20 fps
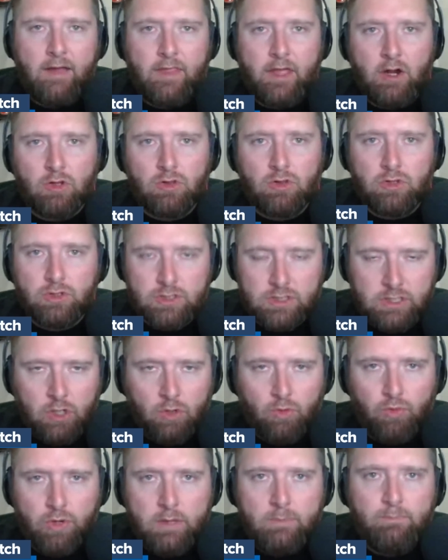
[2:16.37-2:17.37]
They're
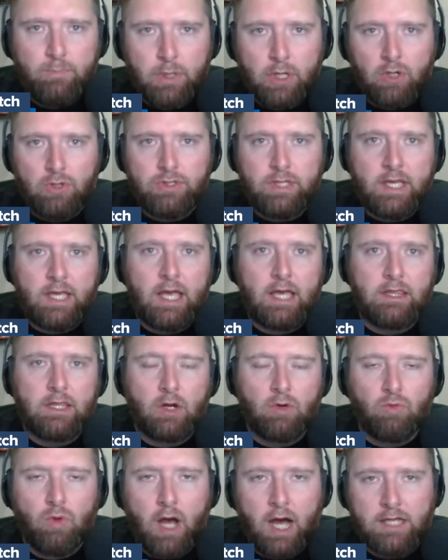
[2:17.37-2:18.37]
still rebuilding
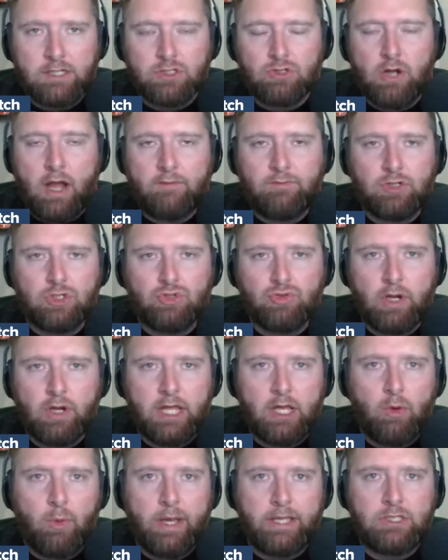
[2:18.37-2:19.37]
their roster after
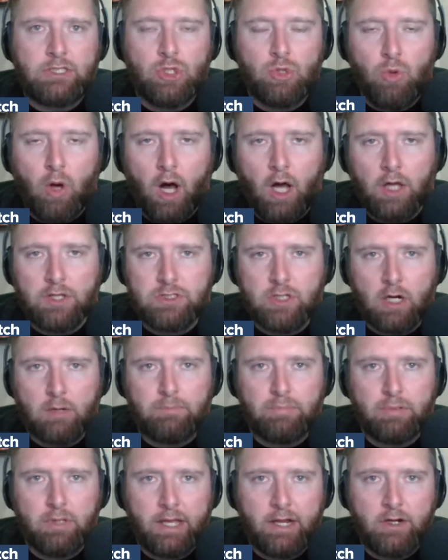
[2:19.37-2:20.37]
trading away two
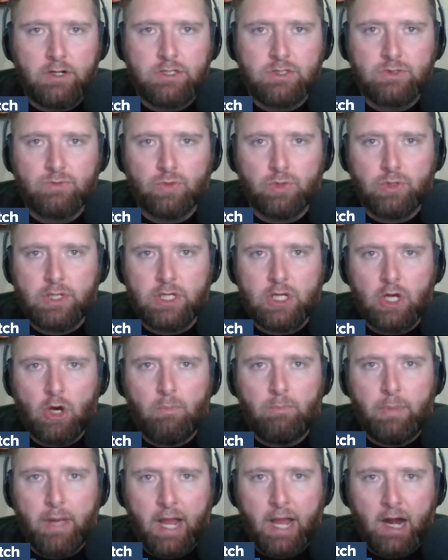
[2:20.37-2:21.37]
all-star players in Rudy
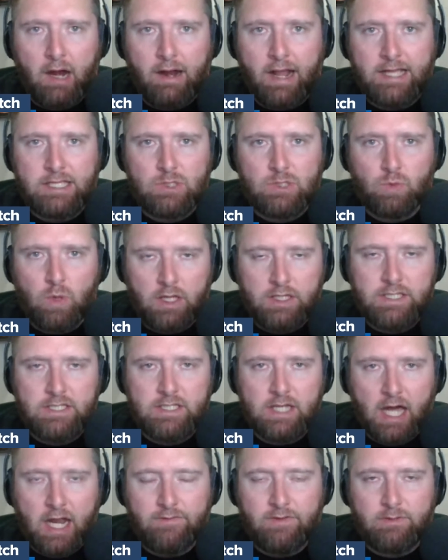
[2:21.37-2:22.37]
Gobert, as well as
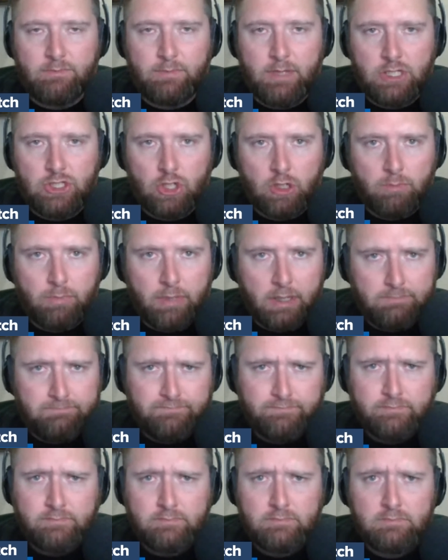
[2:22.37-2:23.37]
Donovan Mitchell. But
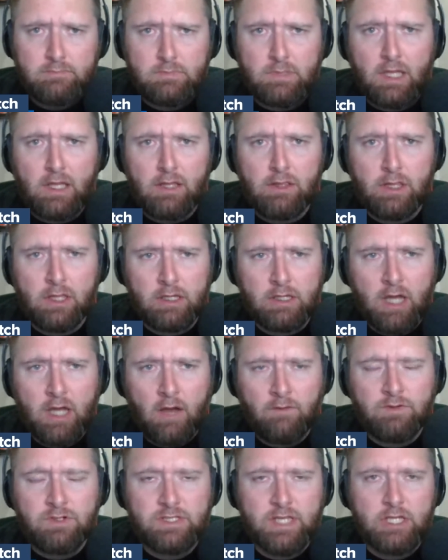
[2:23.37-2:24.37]
the
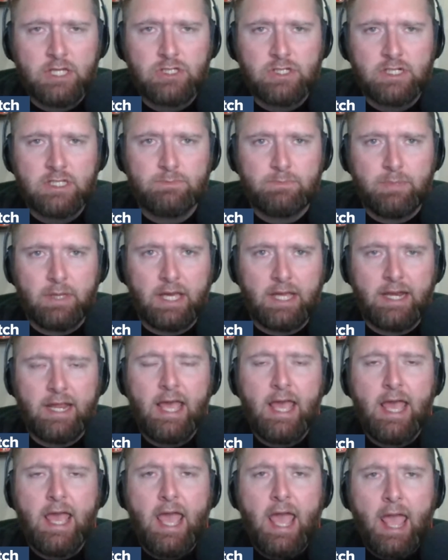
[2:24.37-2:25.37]
conversation has been,
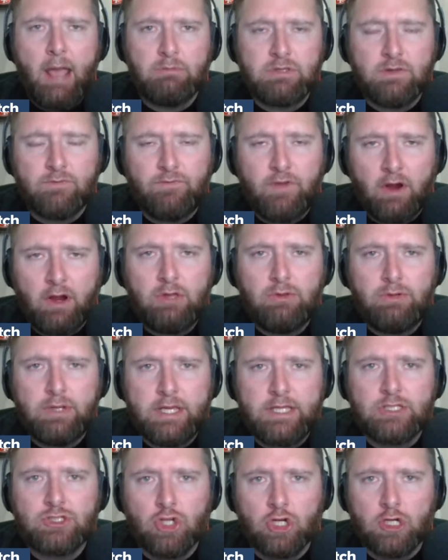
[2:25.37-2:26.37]
it was a very
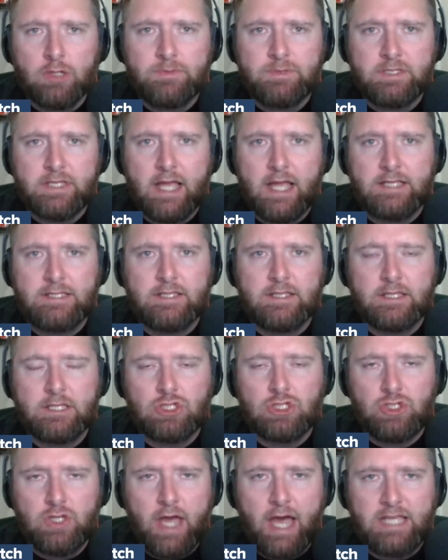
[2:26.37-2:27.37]
unique circumstance that
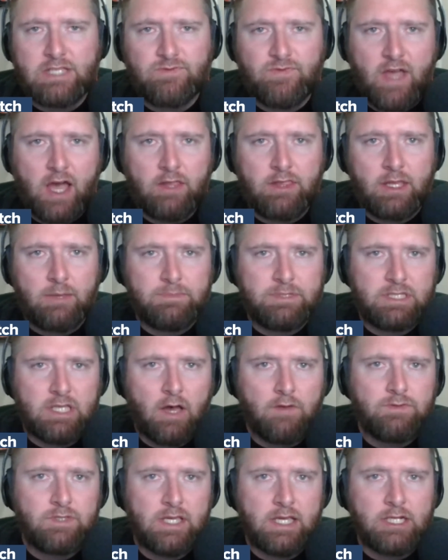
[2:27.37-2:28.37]
the Jazz found
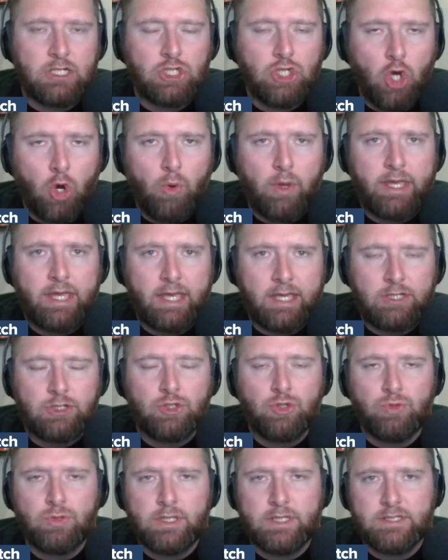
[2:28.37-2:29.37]
themselves in going
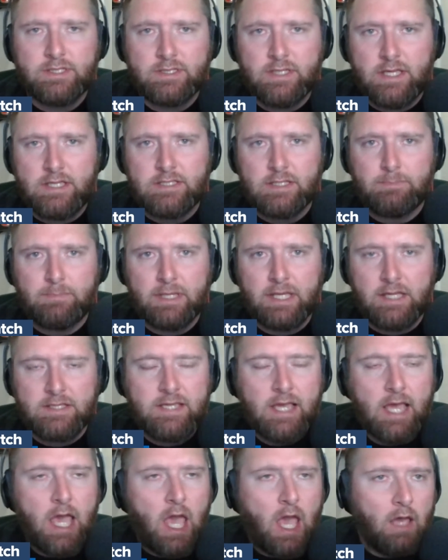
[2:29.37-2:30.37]
into this season, because